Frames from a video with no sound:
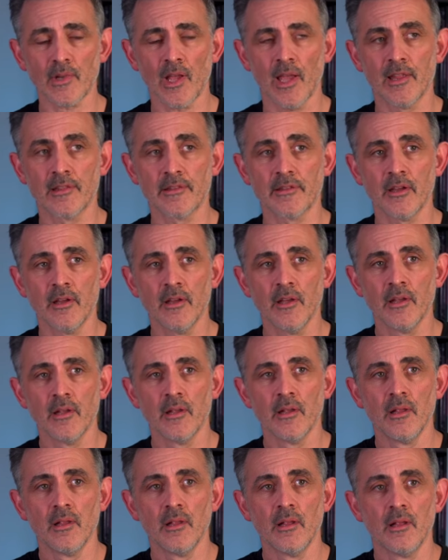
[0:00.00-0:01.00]
and
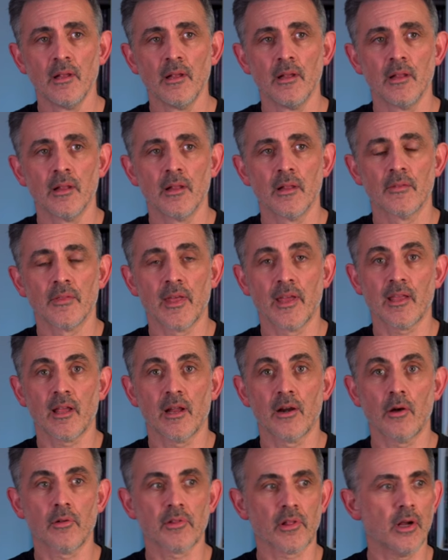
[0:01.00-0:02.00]
they
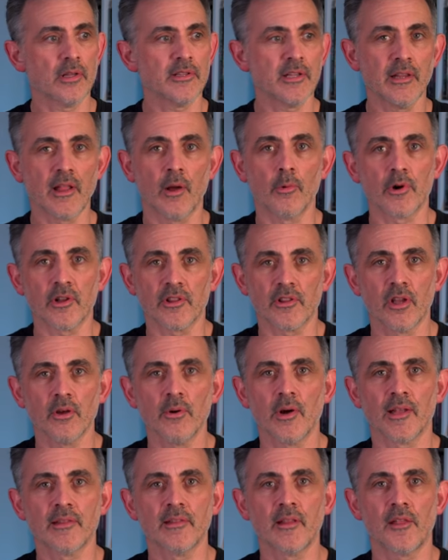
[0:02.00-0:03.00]
and I, was, I didn't know what to
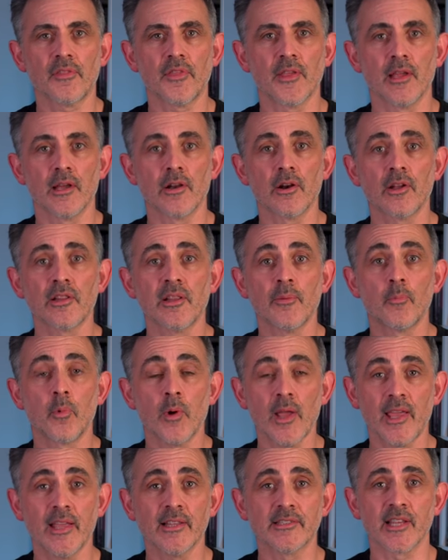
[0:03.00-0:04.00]
do. I had nothing, and I did
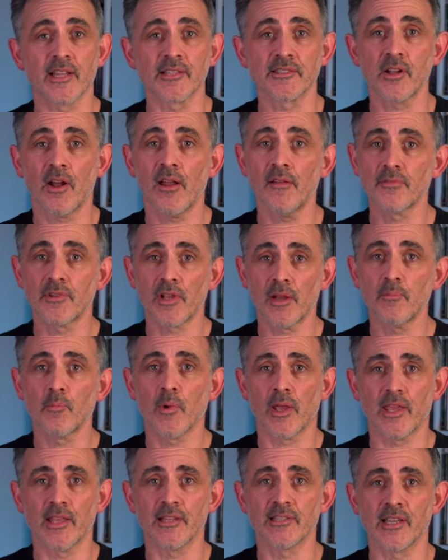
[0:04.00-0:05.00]
wiki test. I hadn't done
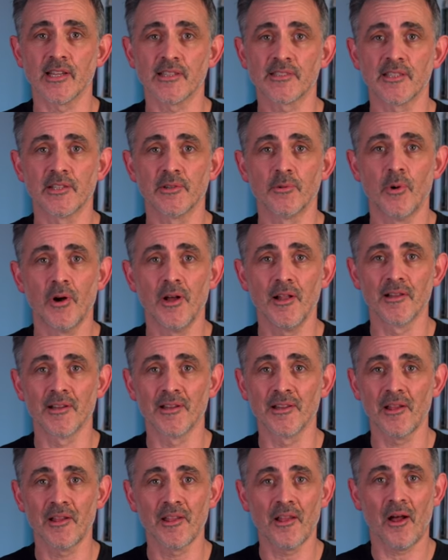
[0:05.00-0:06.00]
wiki test in a while,
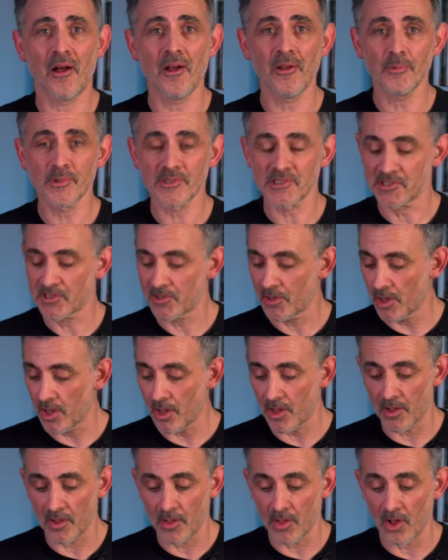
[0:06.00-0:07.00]
and I I was,
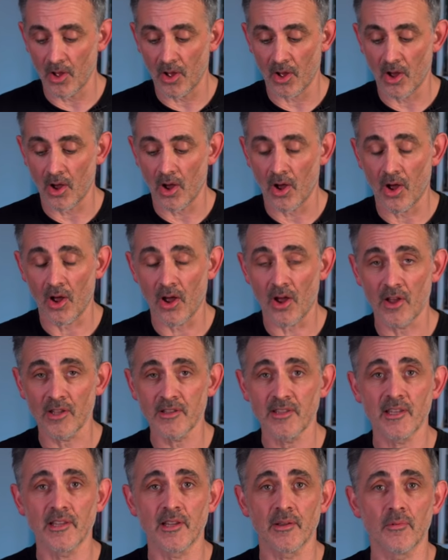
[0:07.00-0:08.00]
I
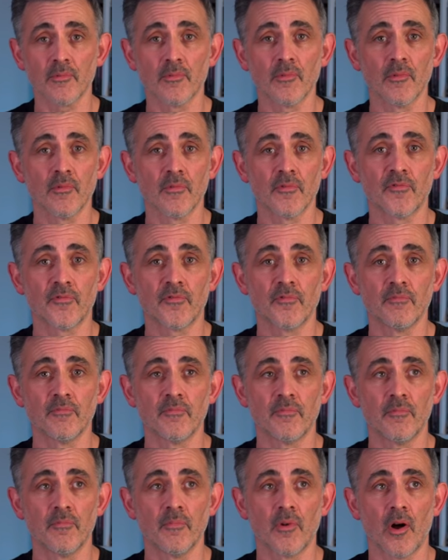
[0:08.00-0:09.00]
did it.
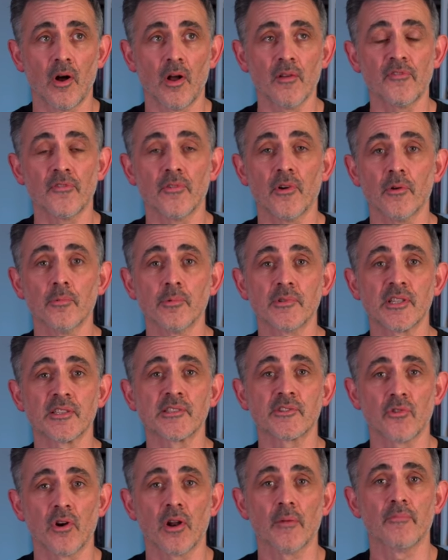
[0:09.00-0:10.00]
I, I would
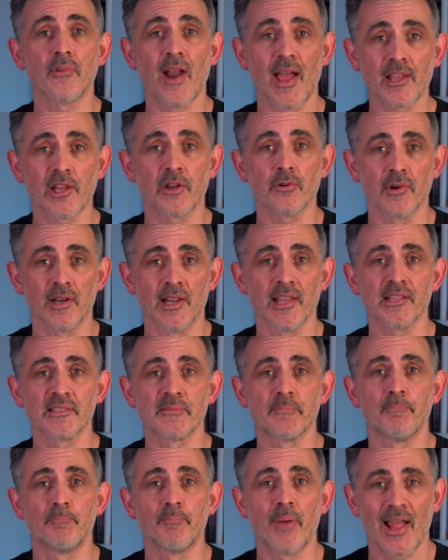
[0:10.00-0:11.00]
describe accurately as
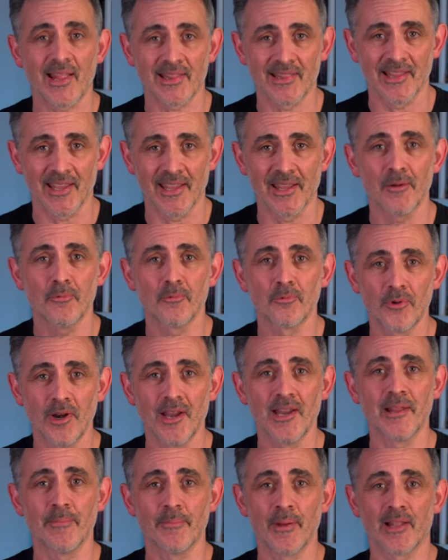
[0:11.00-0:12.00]
badly,
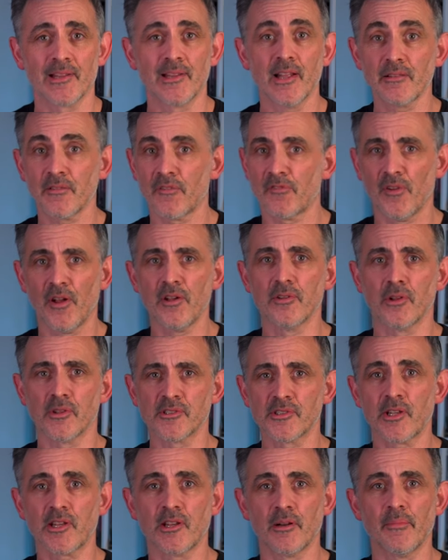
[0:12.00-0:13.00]
really bad. They had a phone. I
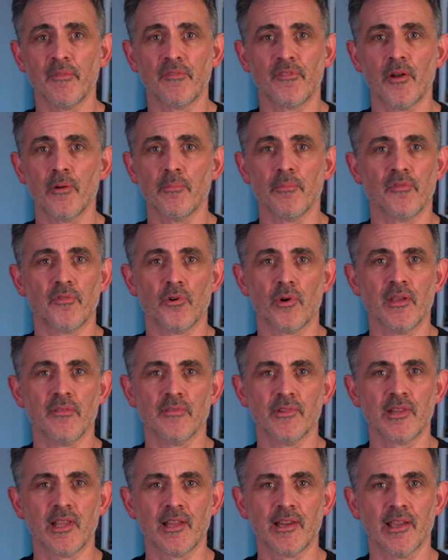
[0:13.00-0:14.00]
was looking at my phone before I
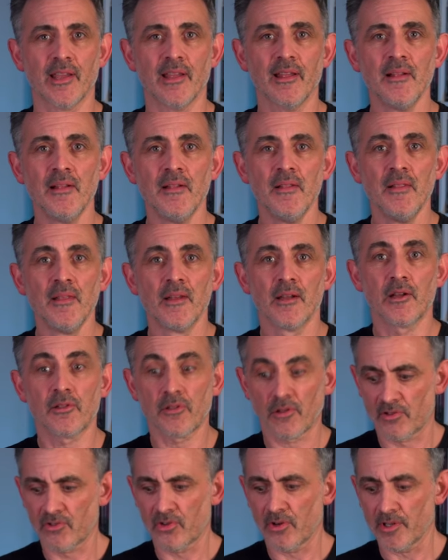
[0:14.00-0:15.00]
even did it because
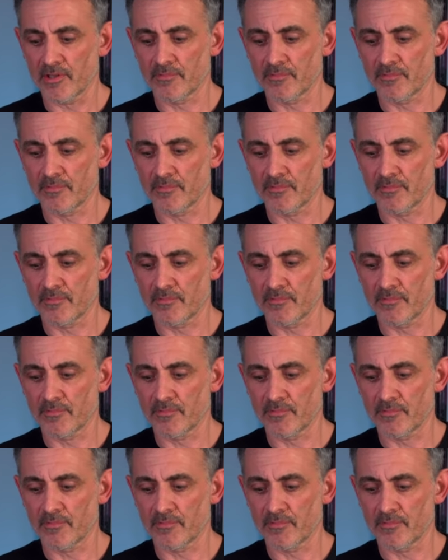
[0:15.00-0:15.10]
I was trying